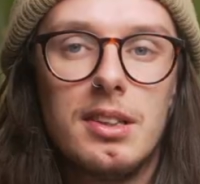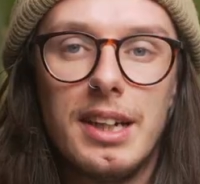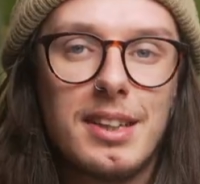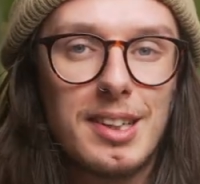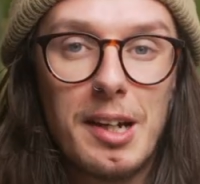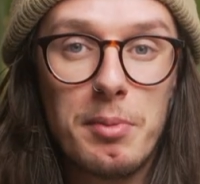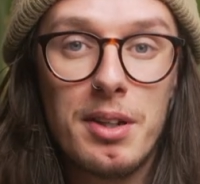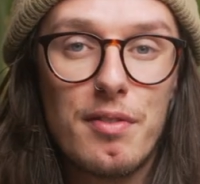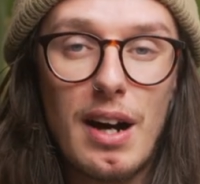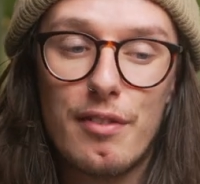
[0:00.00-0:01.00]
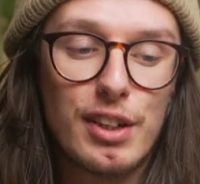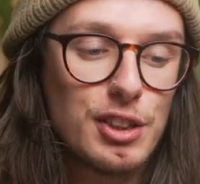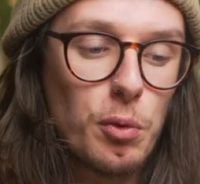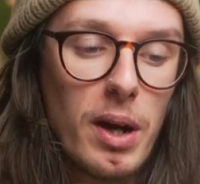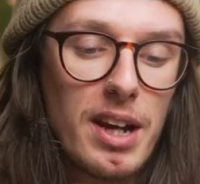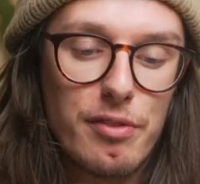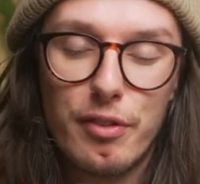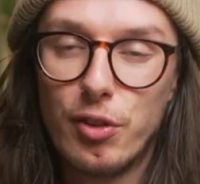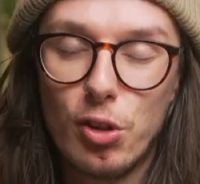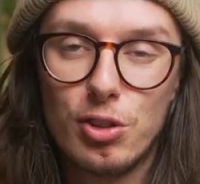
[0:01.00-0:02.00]
The excitement of having to wait for
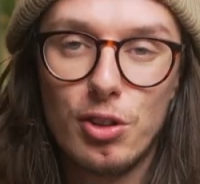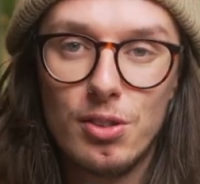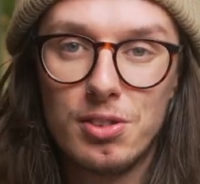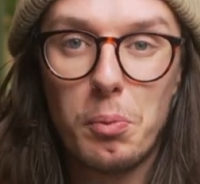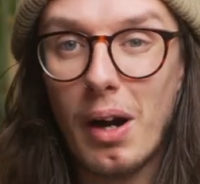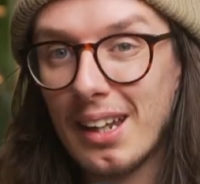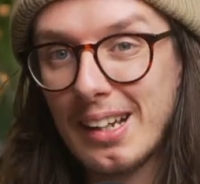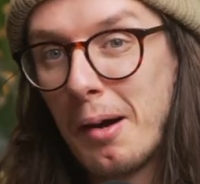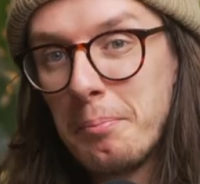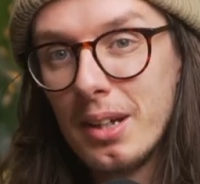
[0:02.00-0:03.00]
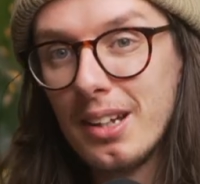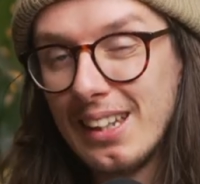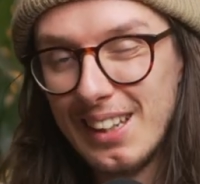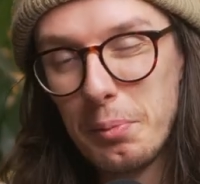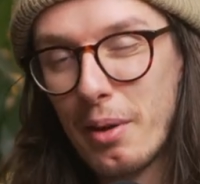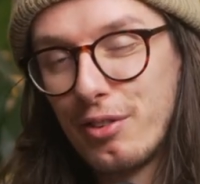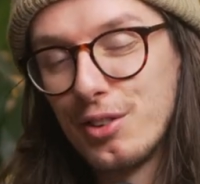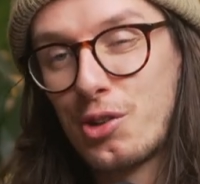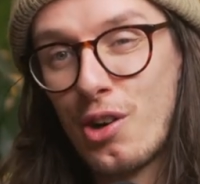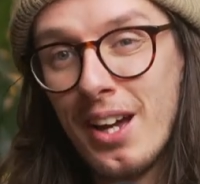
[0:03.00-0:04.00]
photos, while it can be a little bit
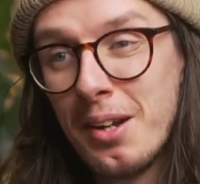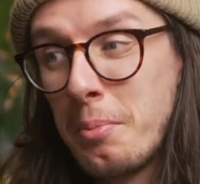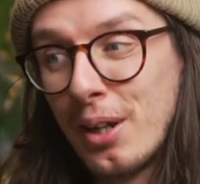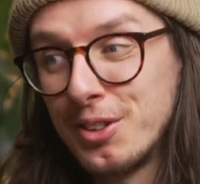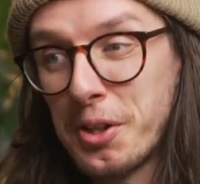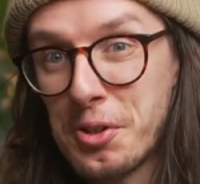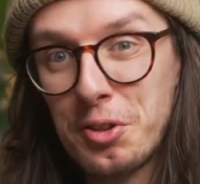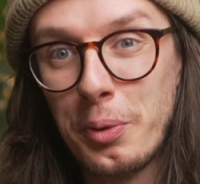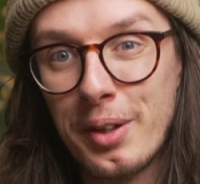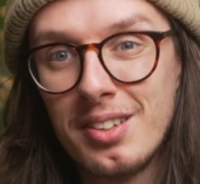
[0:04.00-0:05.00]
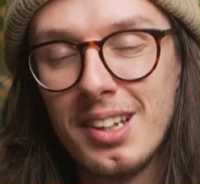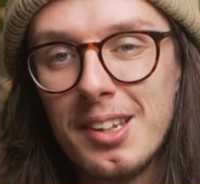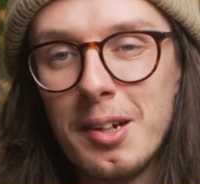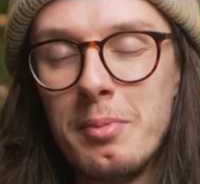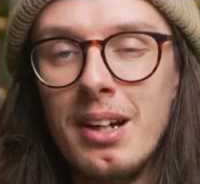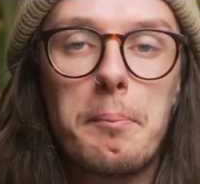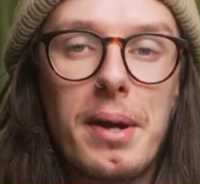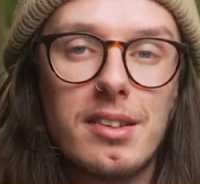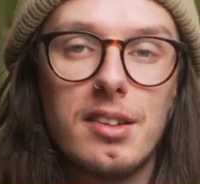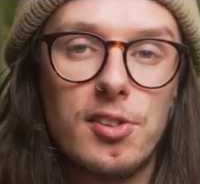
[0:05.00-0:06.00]
frustrating because you just want to see them,
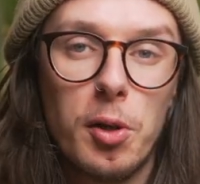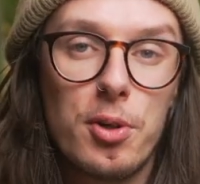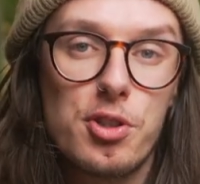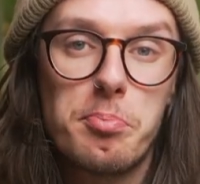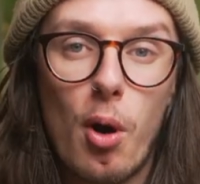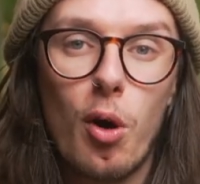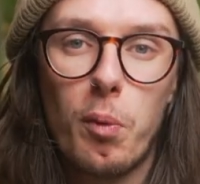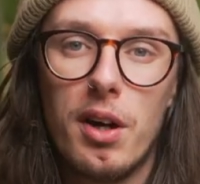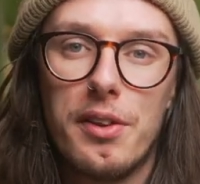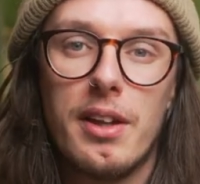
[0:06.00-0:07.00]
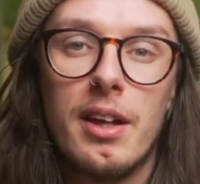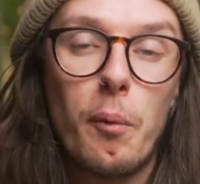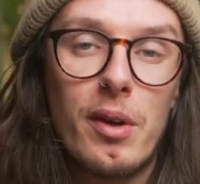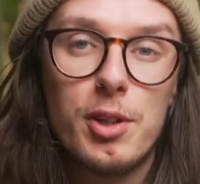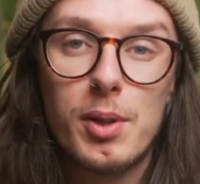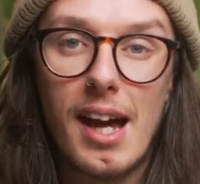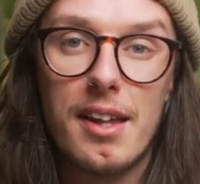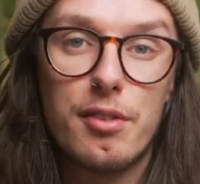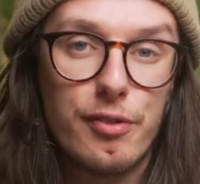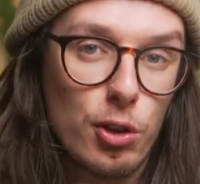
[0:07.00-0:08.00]
makes it so much more worth it when you
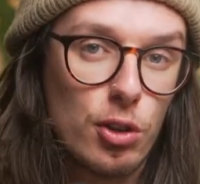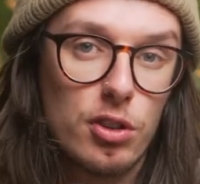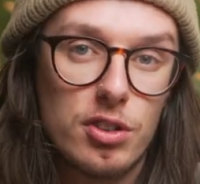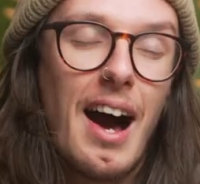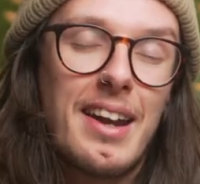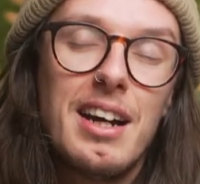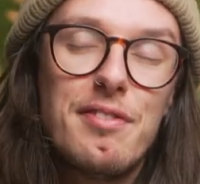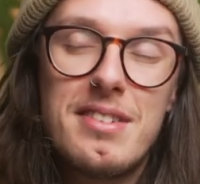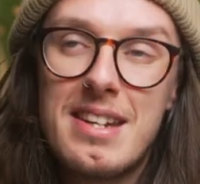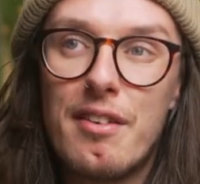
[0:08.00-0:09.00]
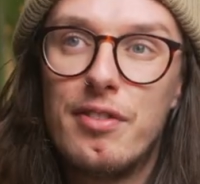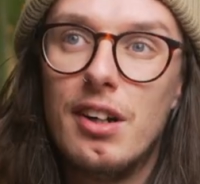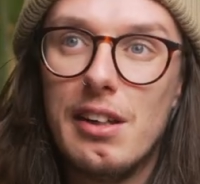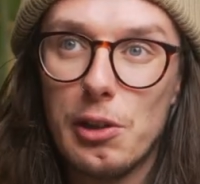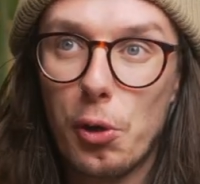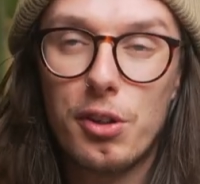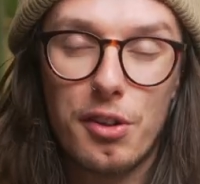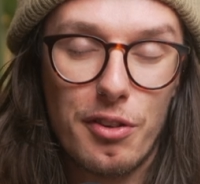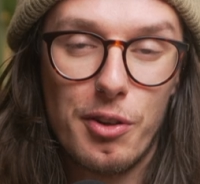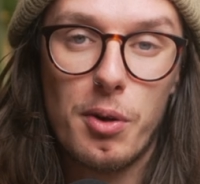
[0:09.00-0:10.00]
get the photos. And I have never looked
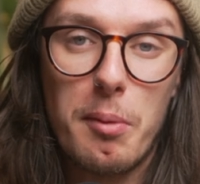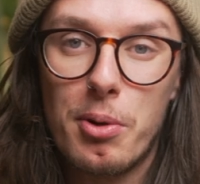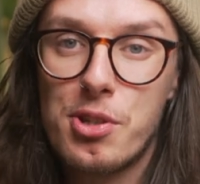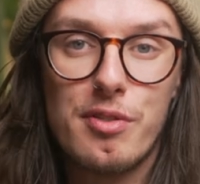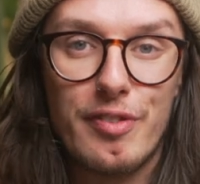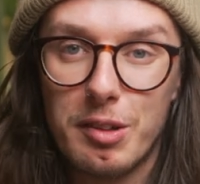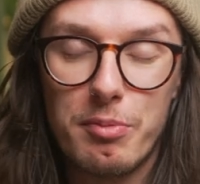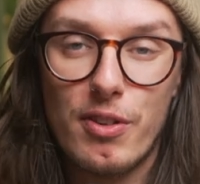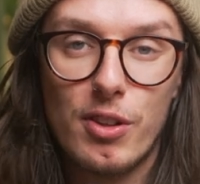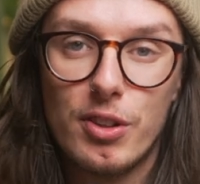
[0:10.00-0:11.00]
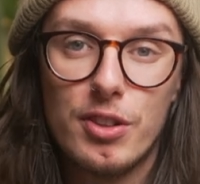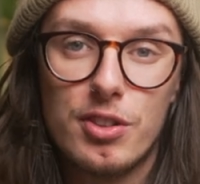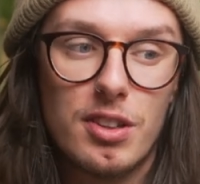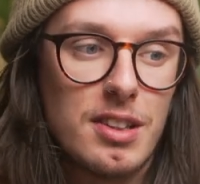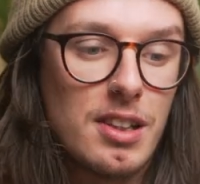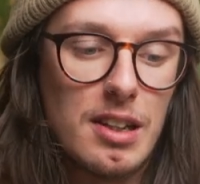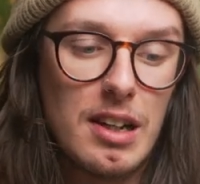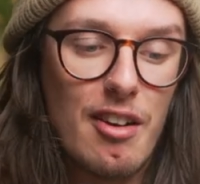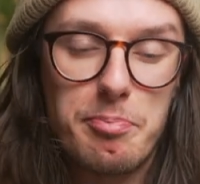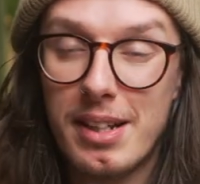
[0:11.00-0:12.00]
through a bunch of film photos that
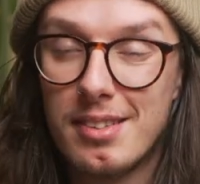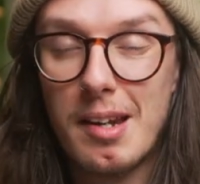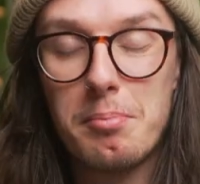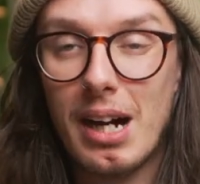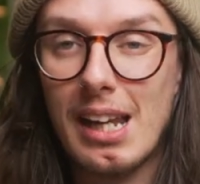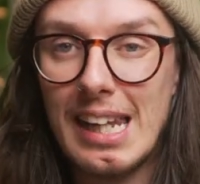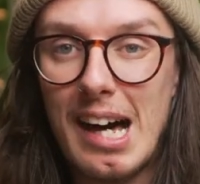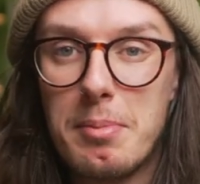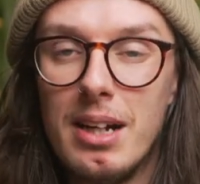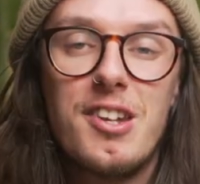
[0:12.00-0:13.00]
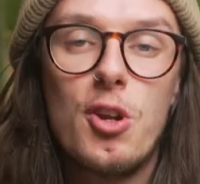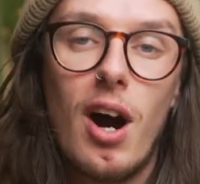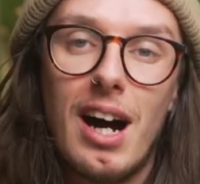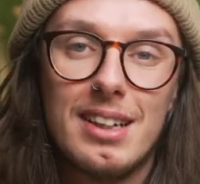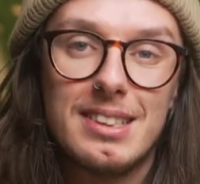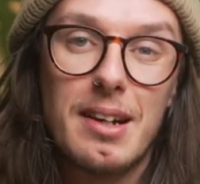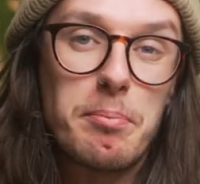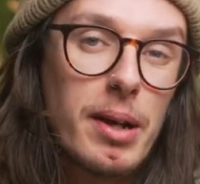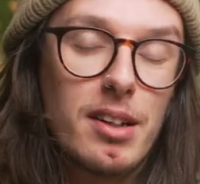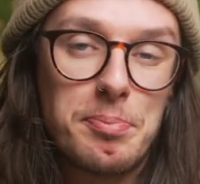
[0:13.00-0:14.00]
I've been sent by a lab, not had a
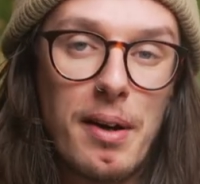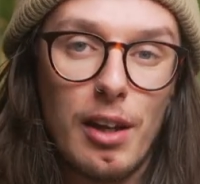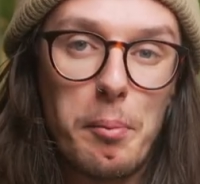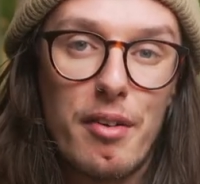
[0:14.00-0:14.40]
big smile on my